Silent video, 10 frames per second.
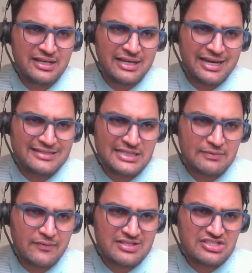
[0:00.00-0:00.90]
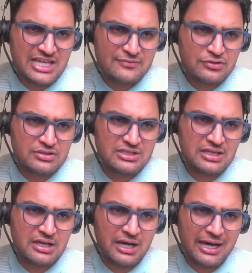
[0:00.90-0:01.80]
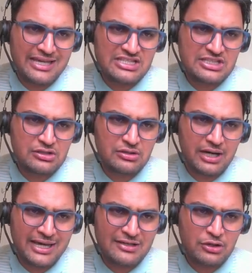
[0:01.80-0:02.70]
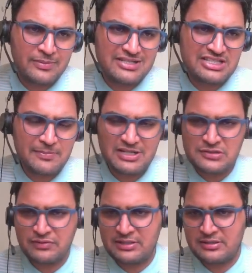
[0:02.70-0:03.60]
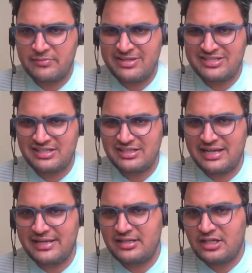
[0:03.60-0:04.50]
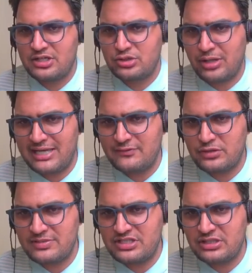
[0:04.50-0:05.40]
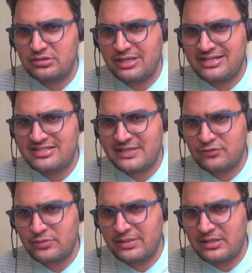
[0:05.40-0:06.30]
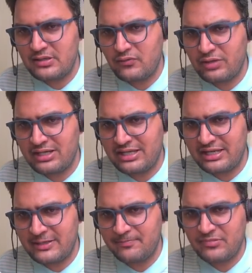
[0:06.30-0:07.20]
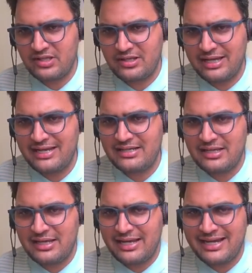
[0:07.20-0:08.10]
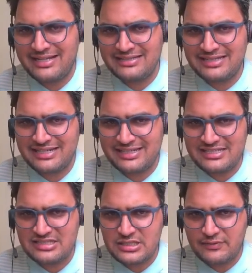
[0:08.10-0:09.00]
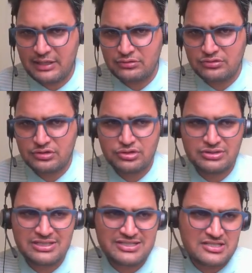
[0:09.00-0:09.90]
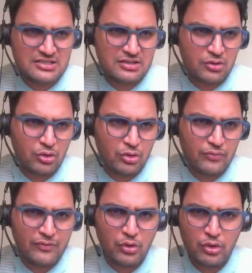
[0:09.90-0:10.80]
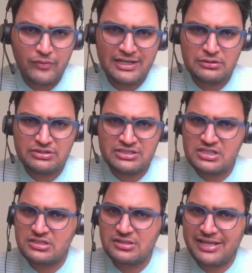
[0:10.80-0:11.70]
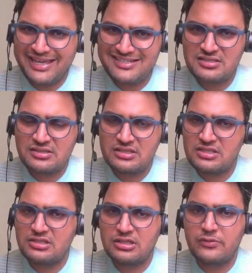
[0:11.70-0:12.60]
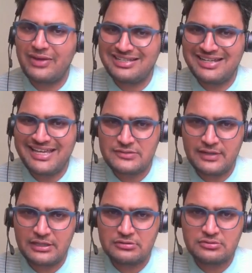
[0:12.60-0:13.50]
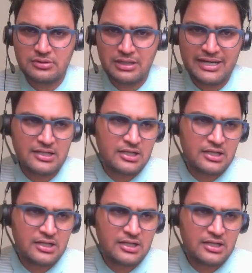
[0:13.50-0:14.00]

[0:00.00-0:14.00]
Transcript: And then we will check for the I0, I comma j plus 1 basically, right? So I would be 0 and j would be 1 here, right? And in that case this value. So this is O value, this is not X, this is not a valid X value, right?